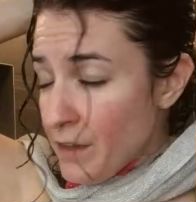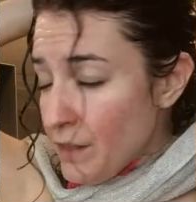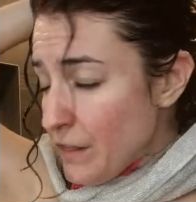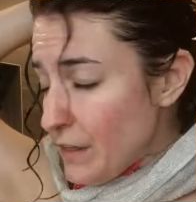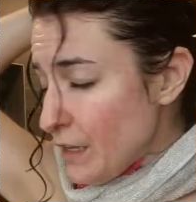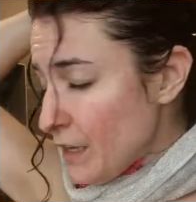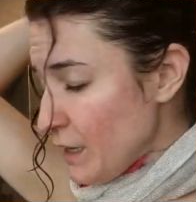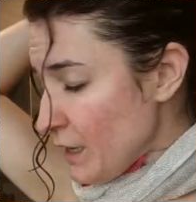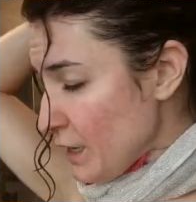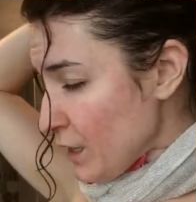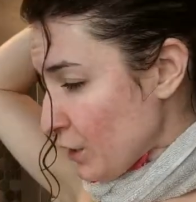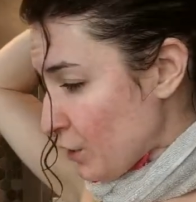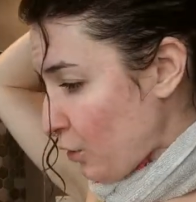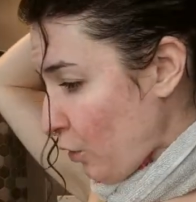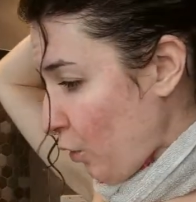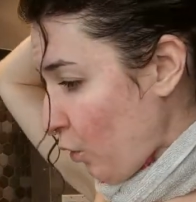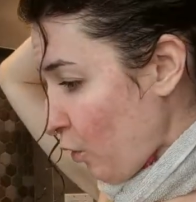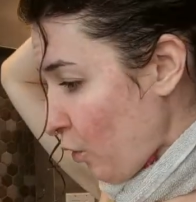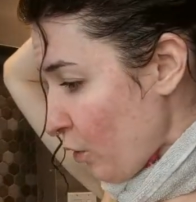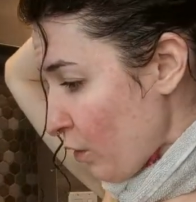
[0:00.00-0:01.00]
The
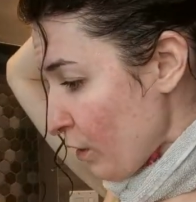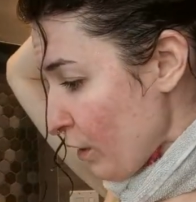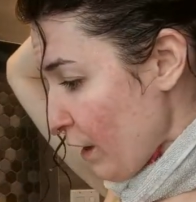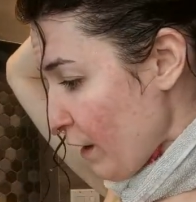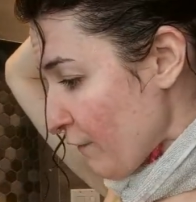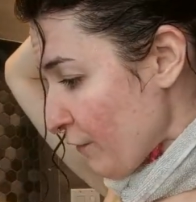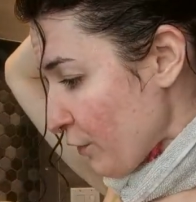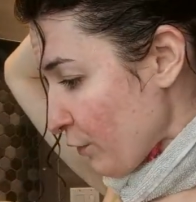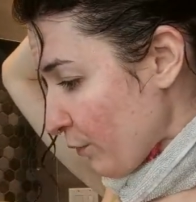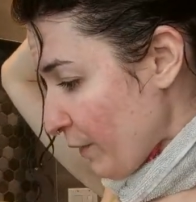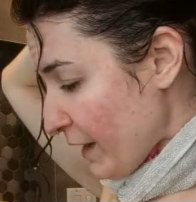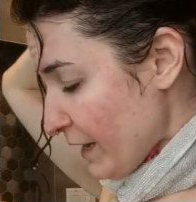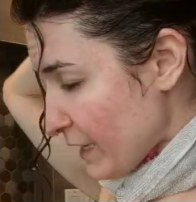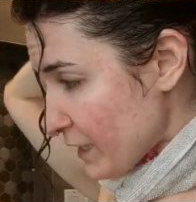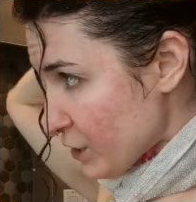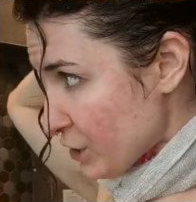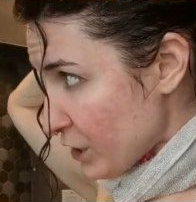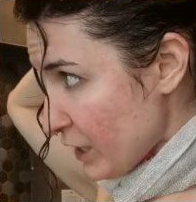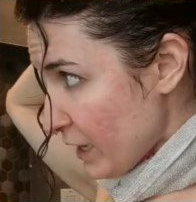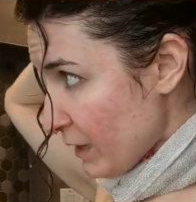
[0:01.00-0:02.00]
goal of the rake
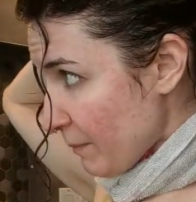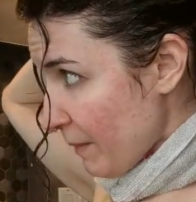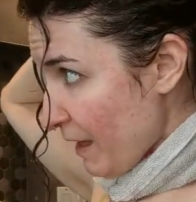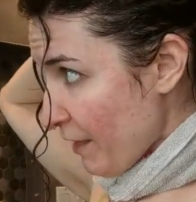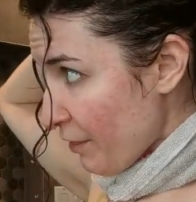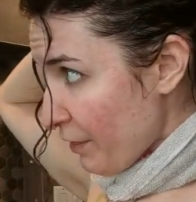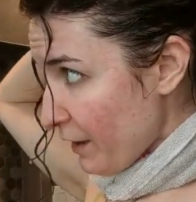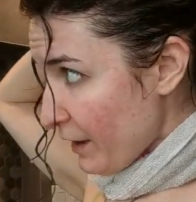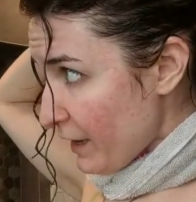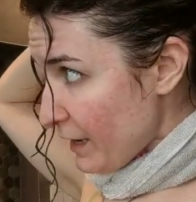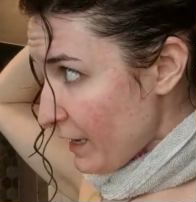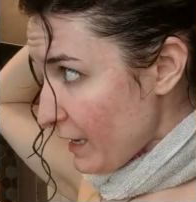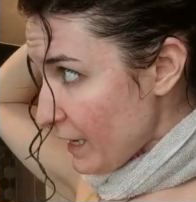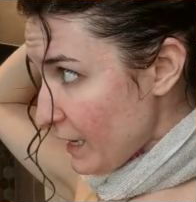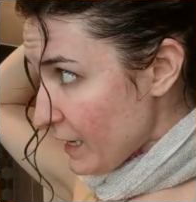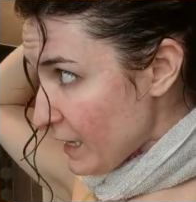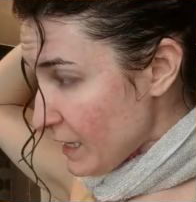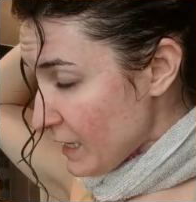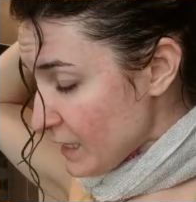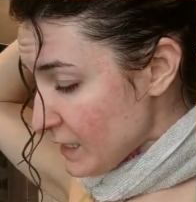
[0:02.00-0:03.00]
and shake method
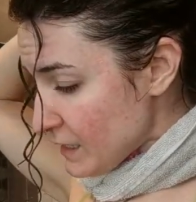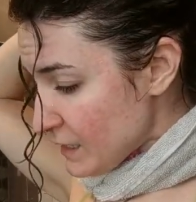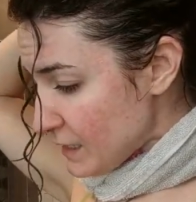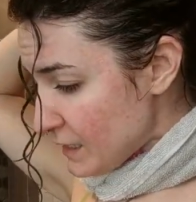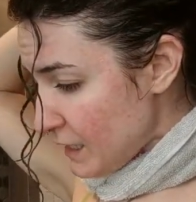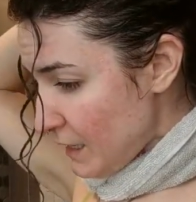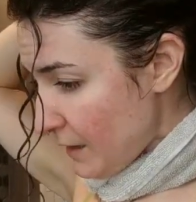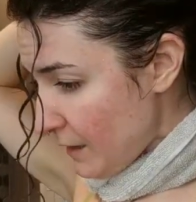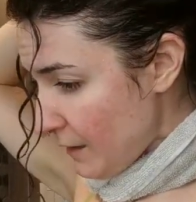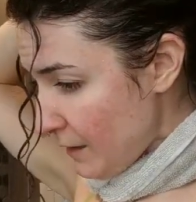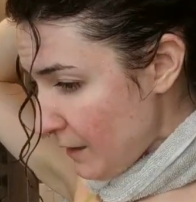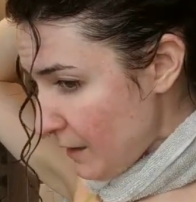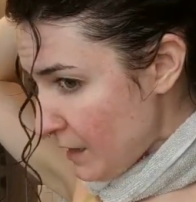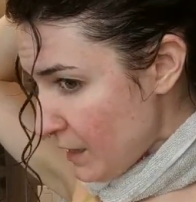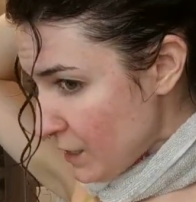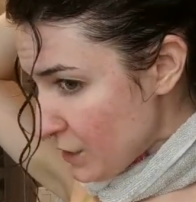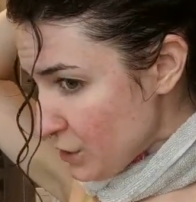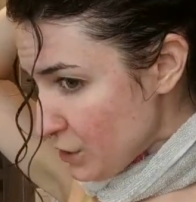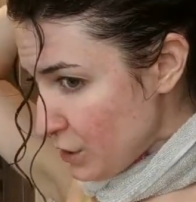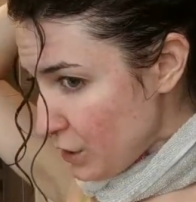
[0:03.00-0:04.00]
is
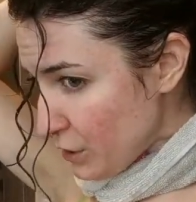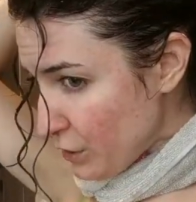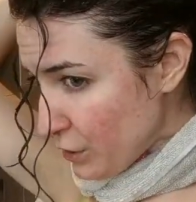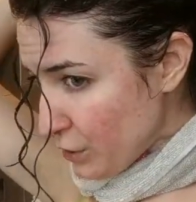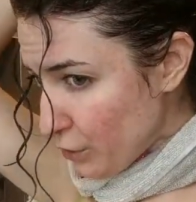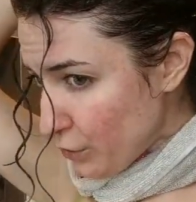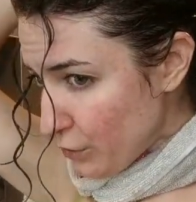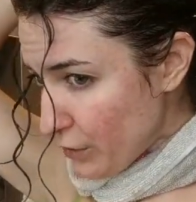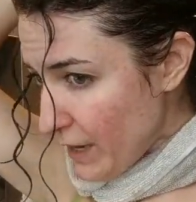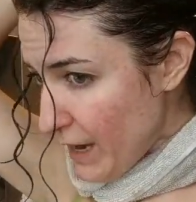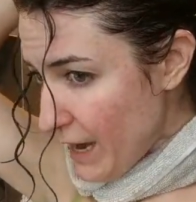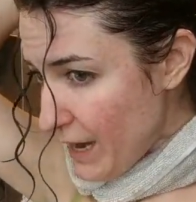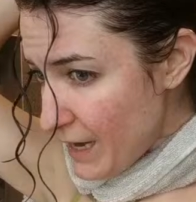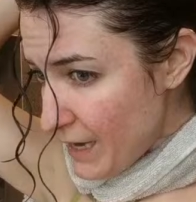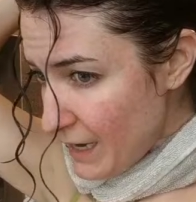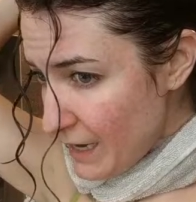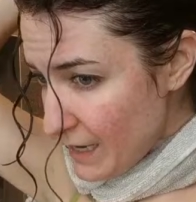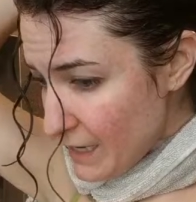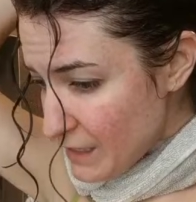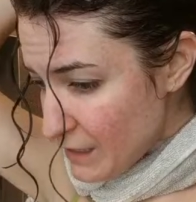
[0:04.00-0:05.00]
to
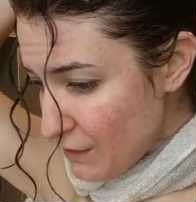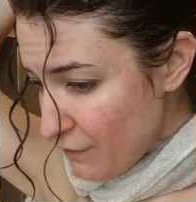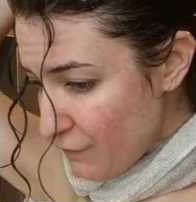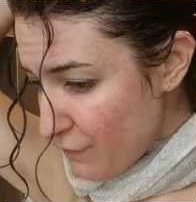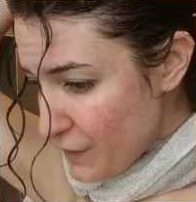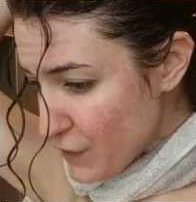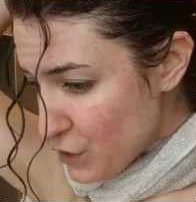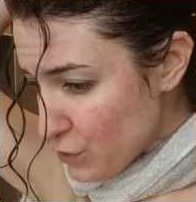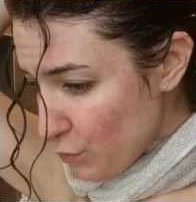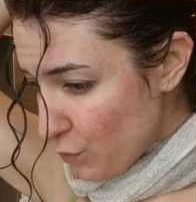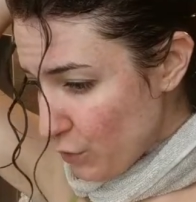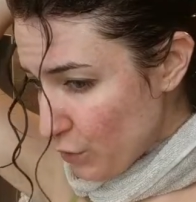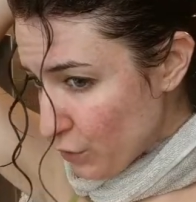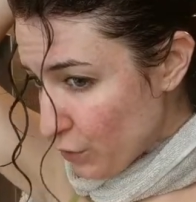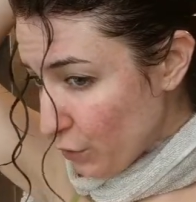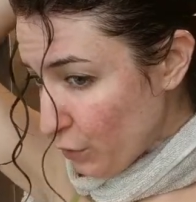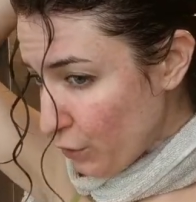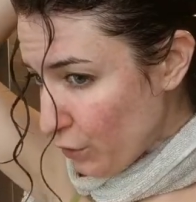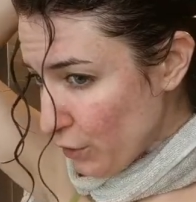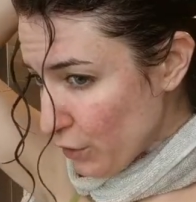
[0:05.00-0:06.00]
create individual
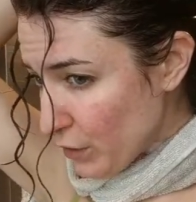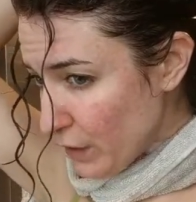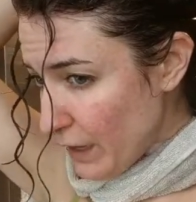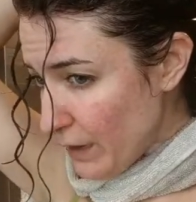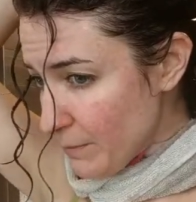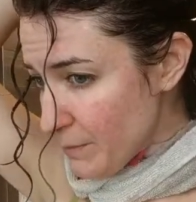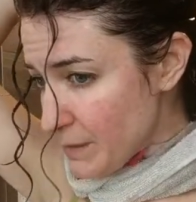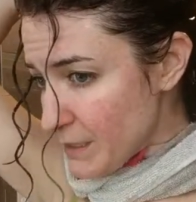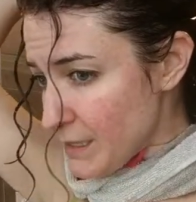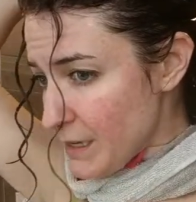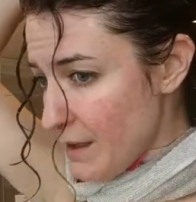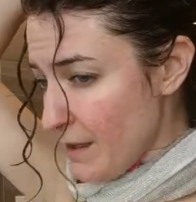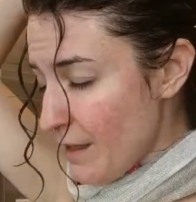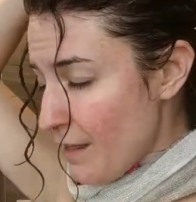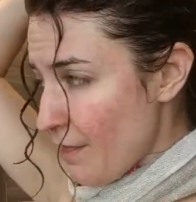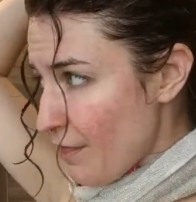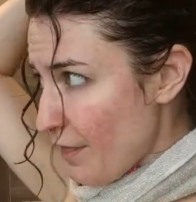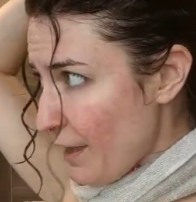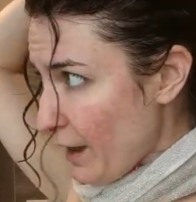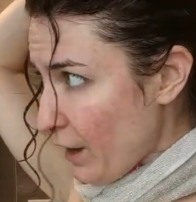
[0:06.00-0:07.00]
curl clumps
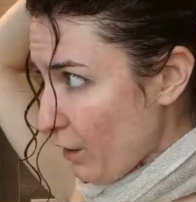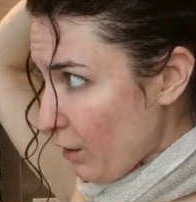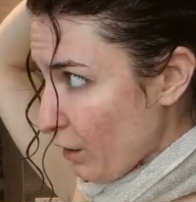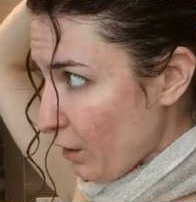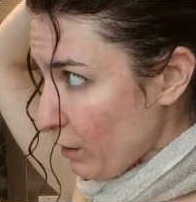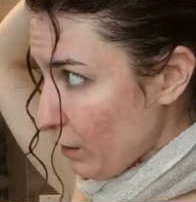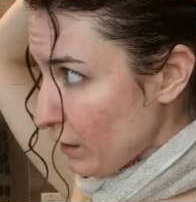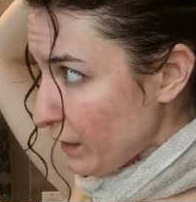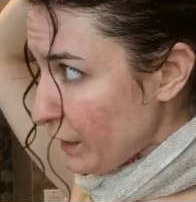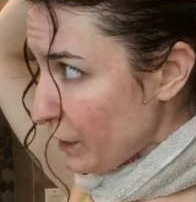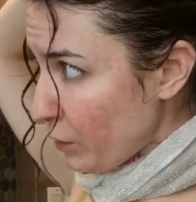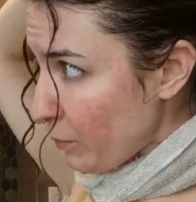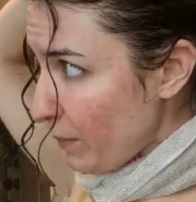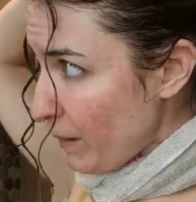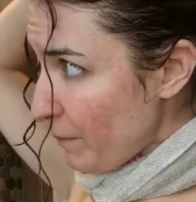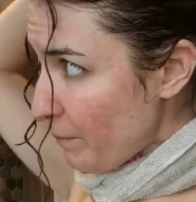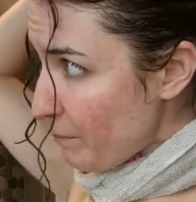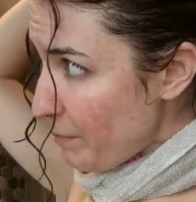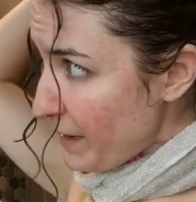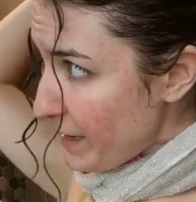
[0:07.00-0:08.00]
that are a little
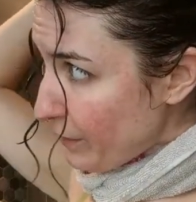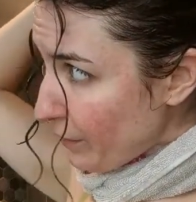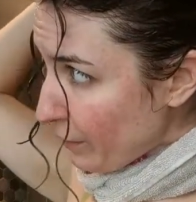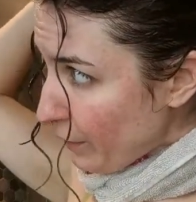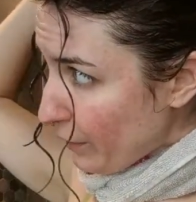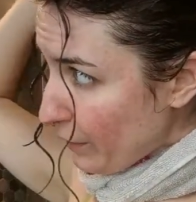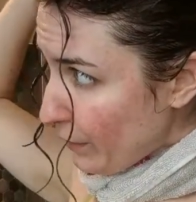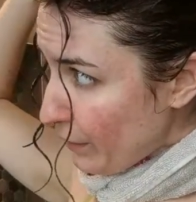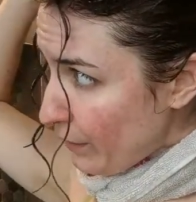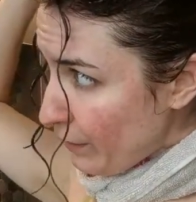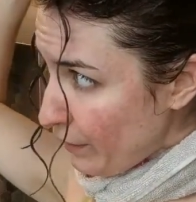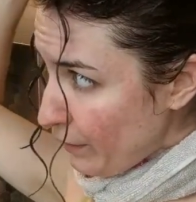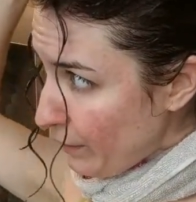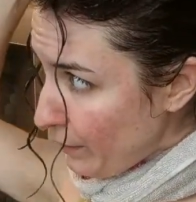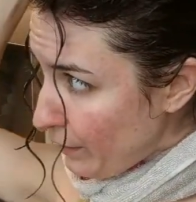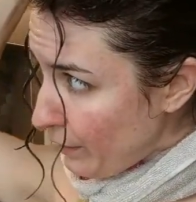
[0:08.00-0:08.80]
bit bigger